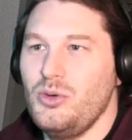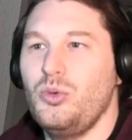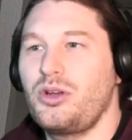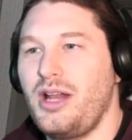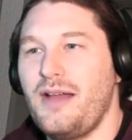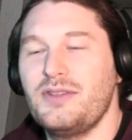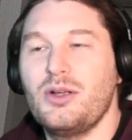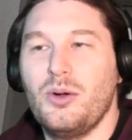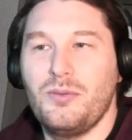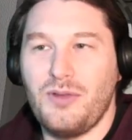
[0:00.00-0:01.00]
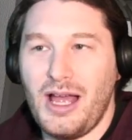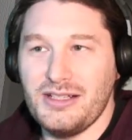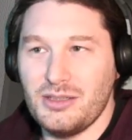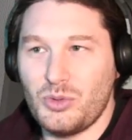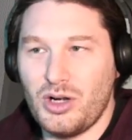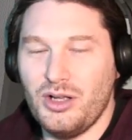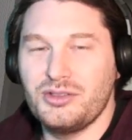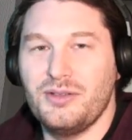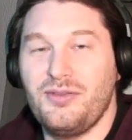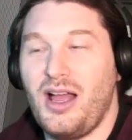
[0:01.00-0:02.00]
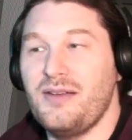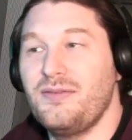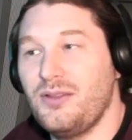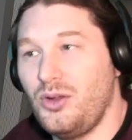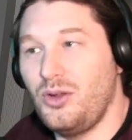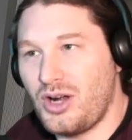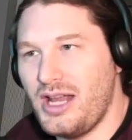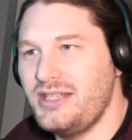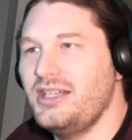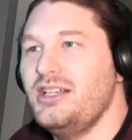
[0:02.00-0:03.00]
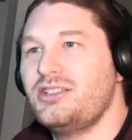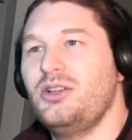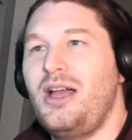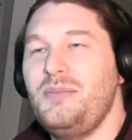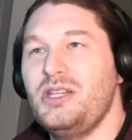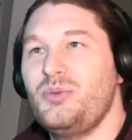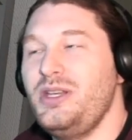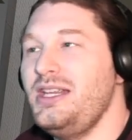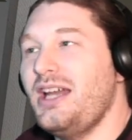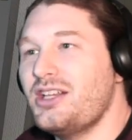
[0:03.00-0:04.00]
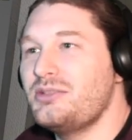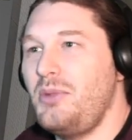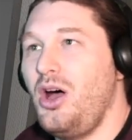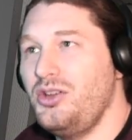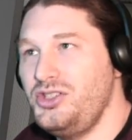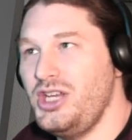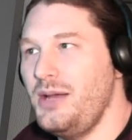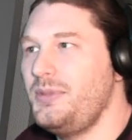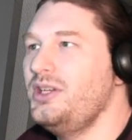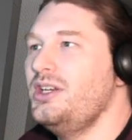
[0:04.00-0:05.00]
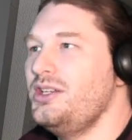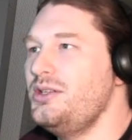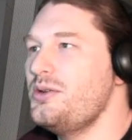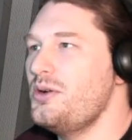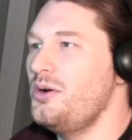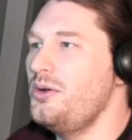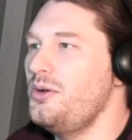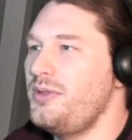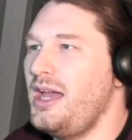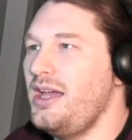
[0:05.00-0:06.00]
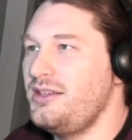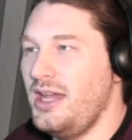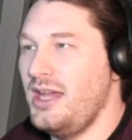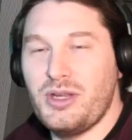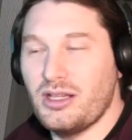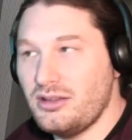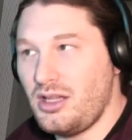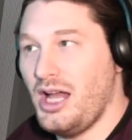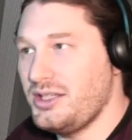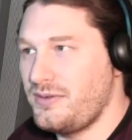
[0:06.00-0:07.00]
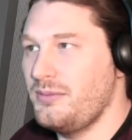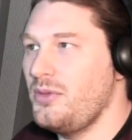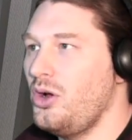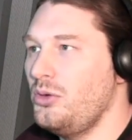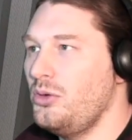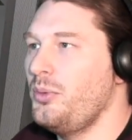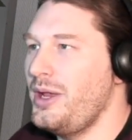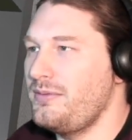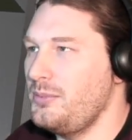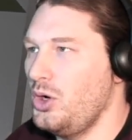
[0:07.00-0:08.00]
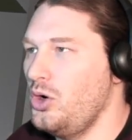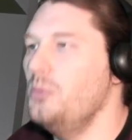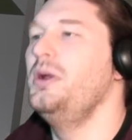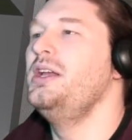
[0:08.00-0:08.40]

We're going to have to go fly somewhere else to find fluorite. So that means we need a small ship to go that we can launch from home, away from home,